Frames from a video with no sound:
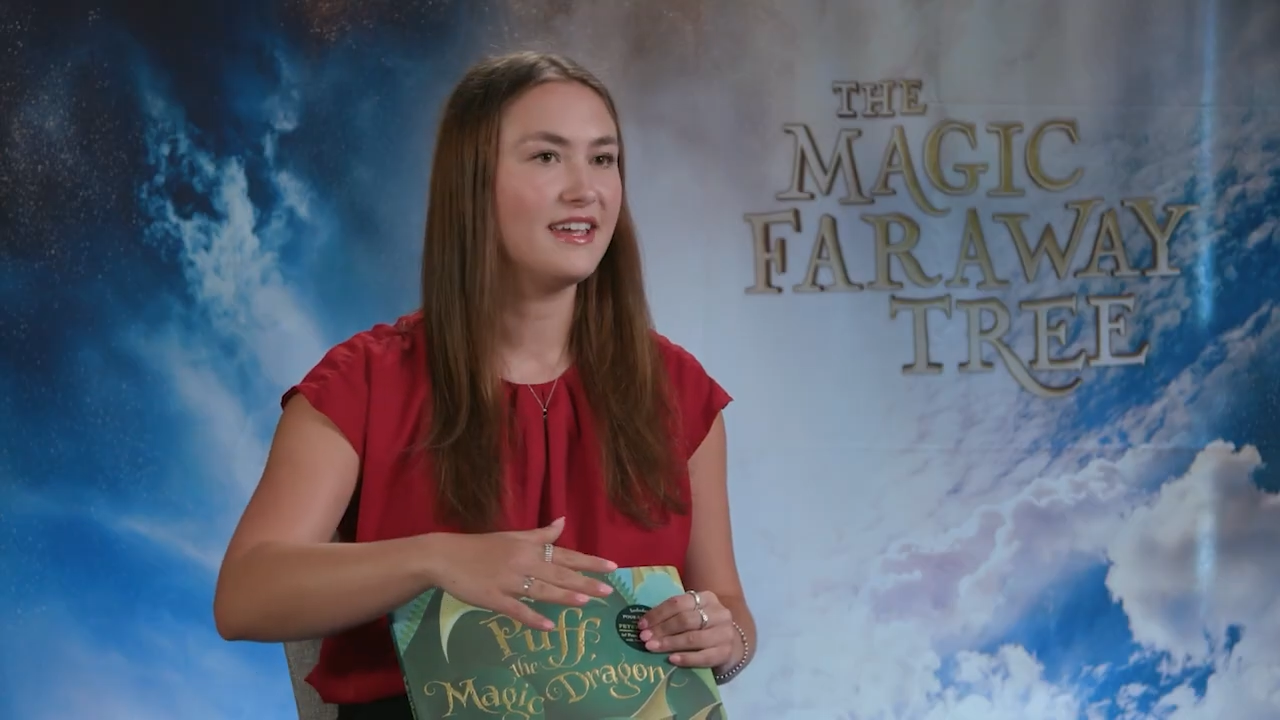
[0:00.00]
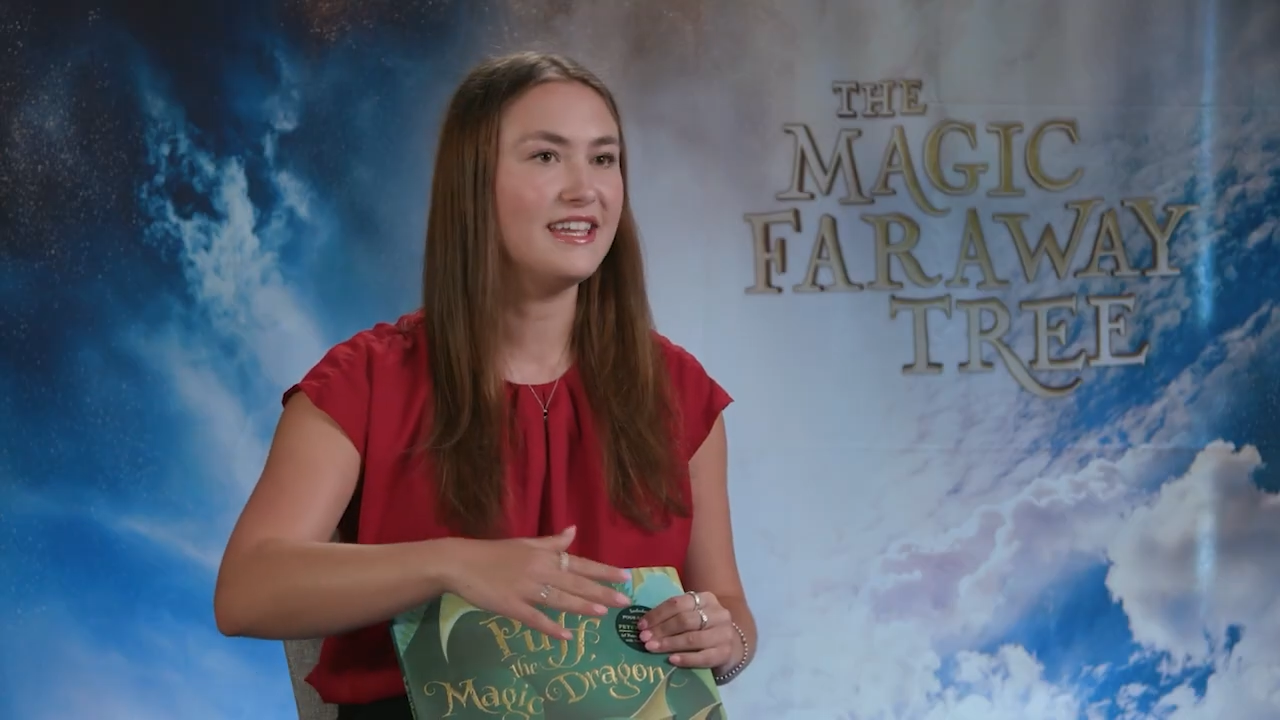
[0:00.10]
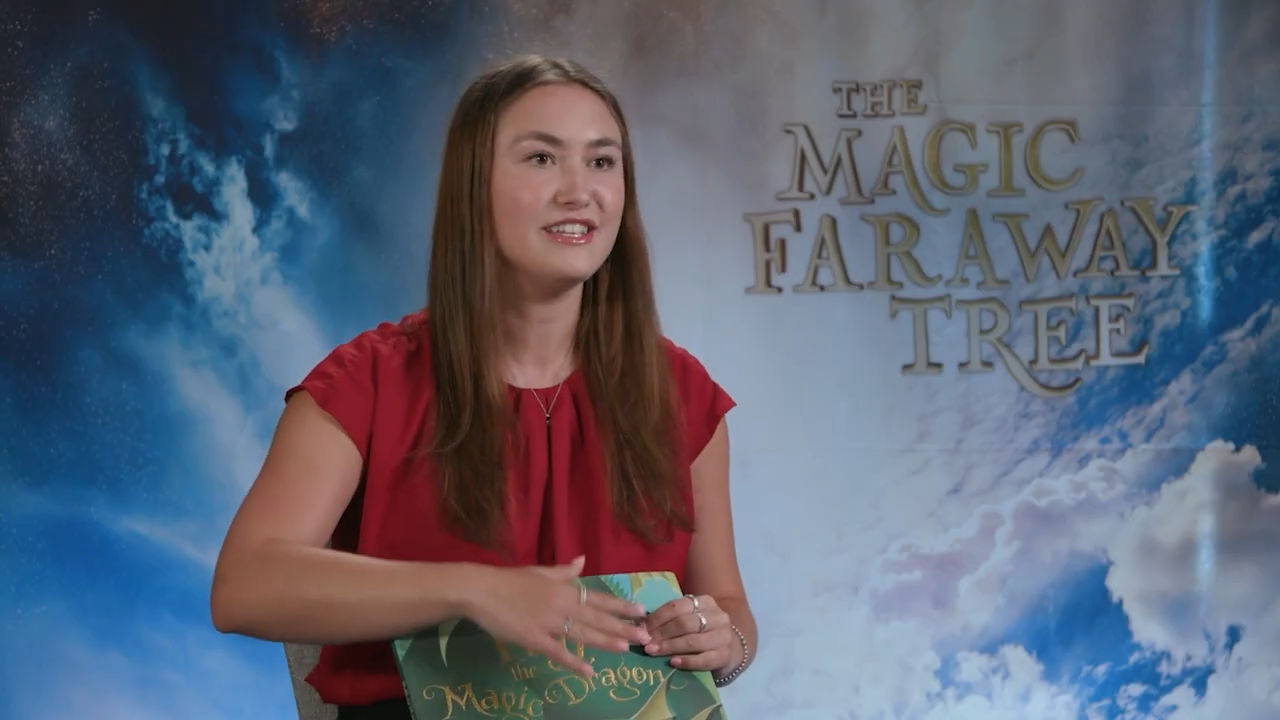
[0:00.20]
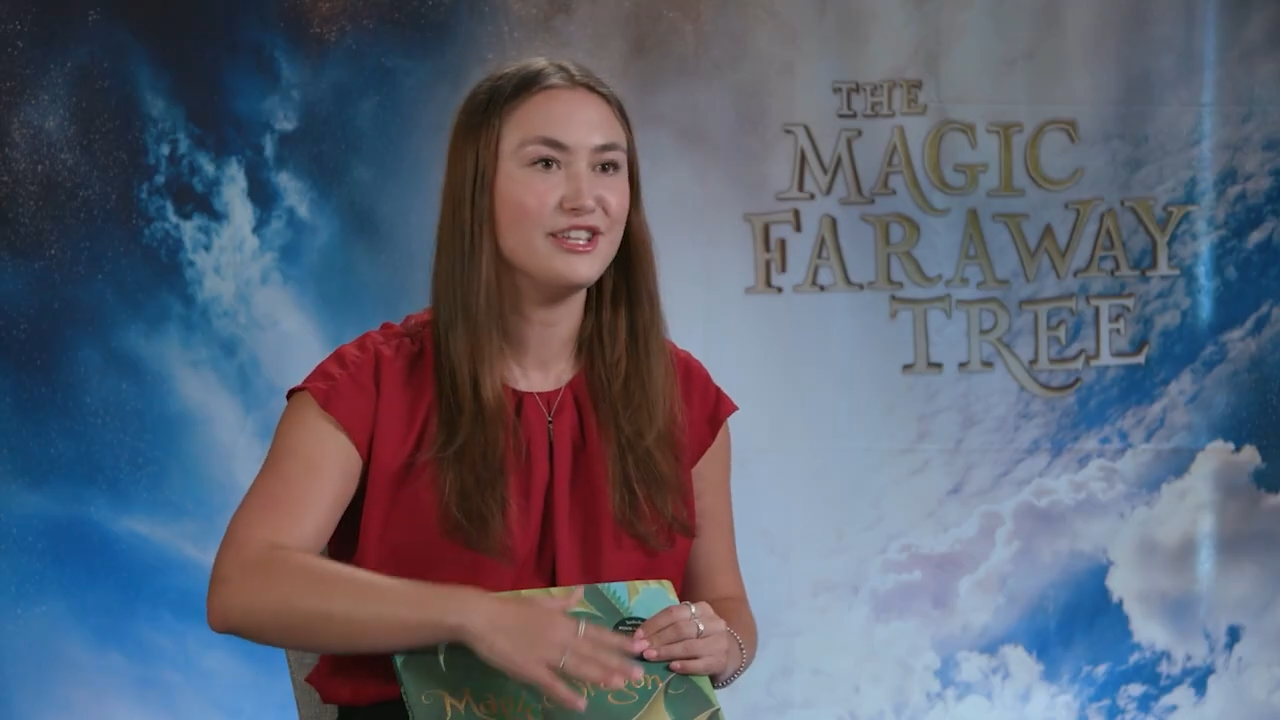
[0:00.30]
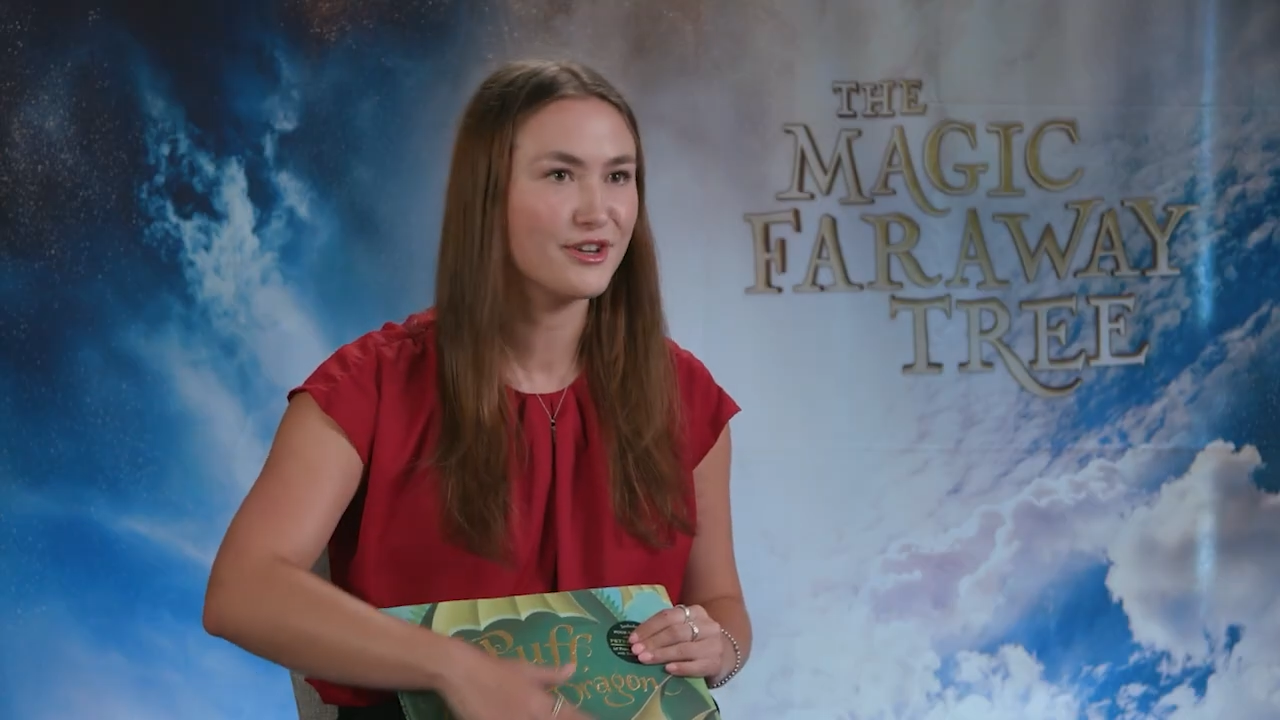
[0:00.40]

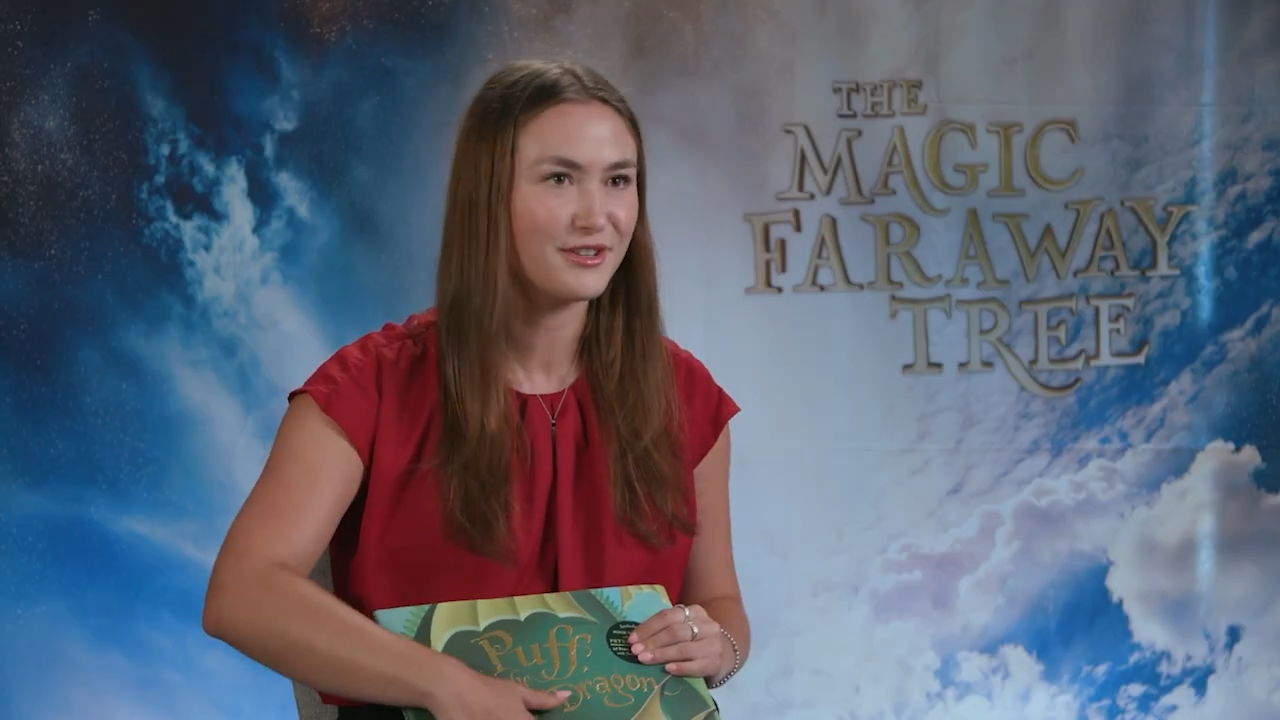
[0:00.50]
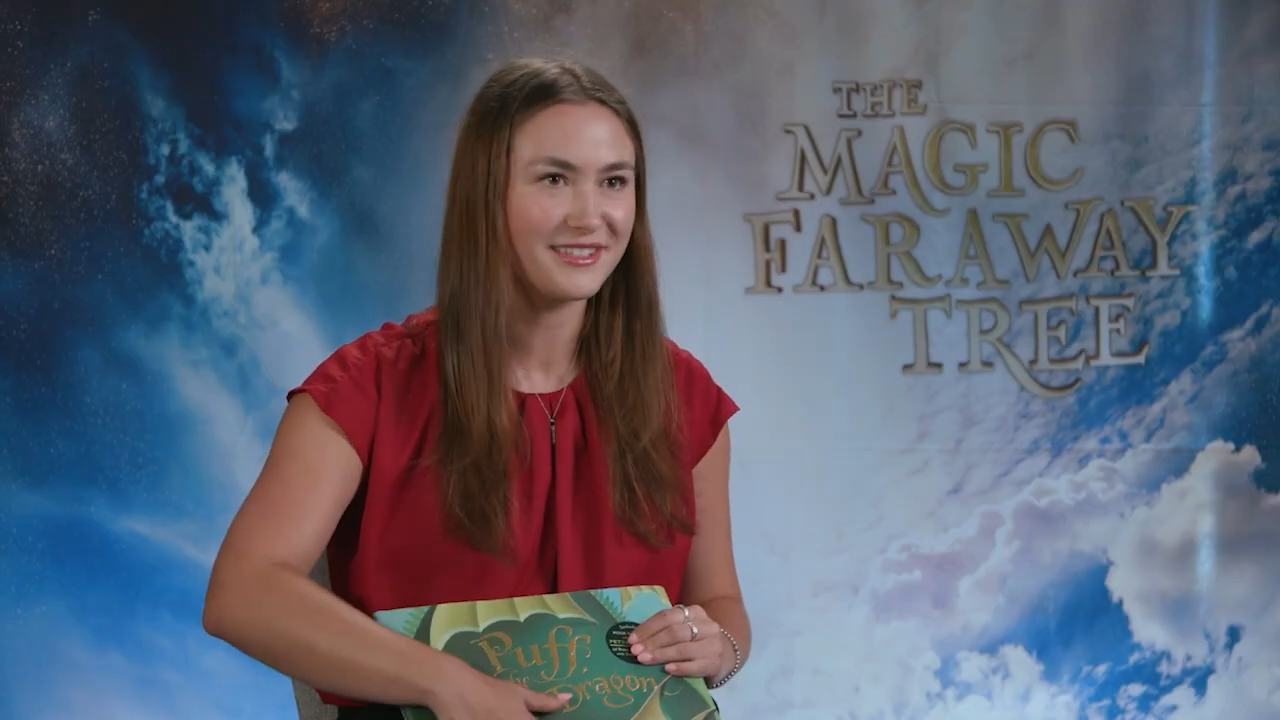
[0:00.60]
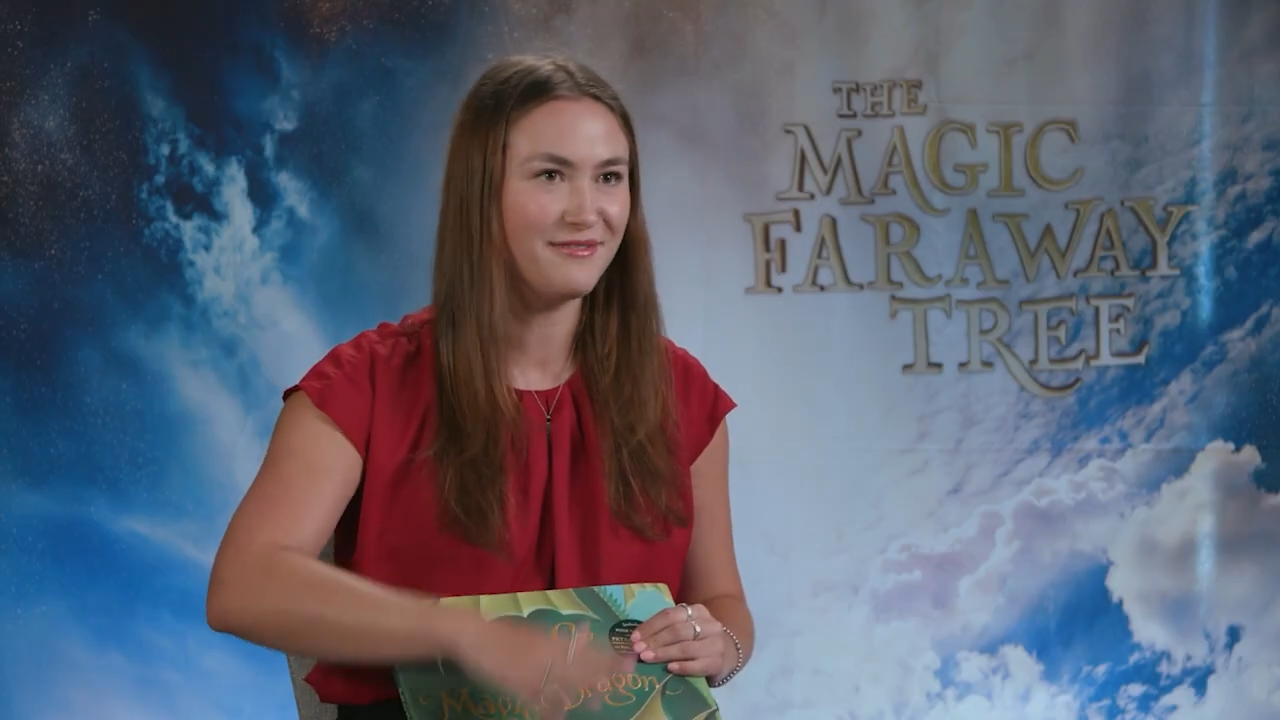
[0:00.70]
in years.